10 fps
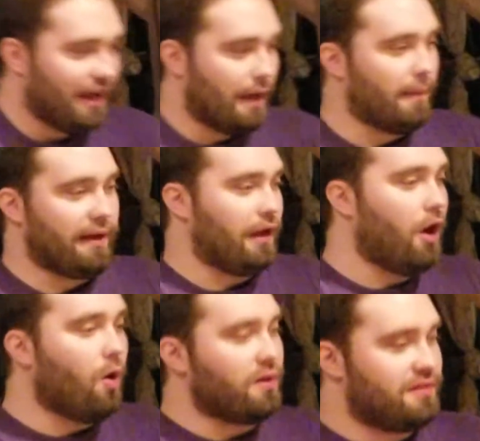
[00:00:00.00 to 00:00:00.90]
I'm
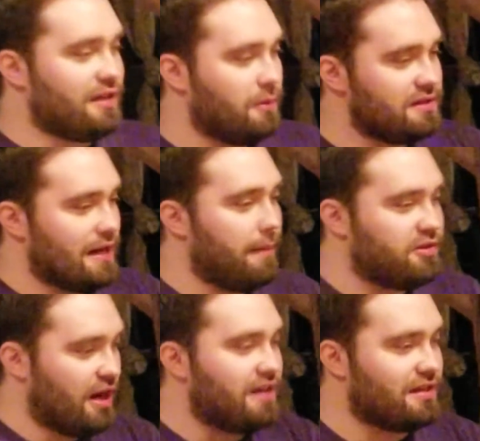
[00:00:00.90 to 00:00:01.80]
oh, this one's named
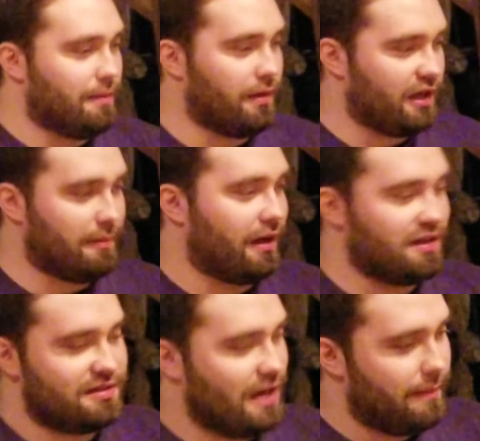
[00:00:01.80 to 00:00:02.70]
Jason because my
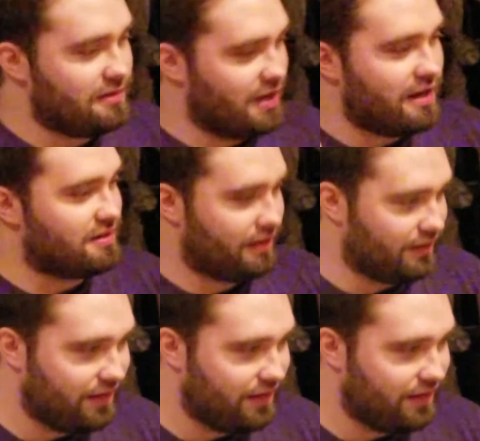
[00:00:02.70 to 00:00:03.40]
cousin's name is Jason.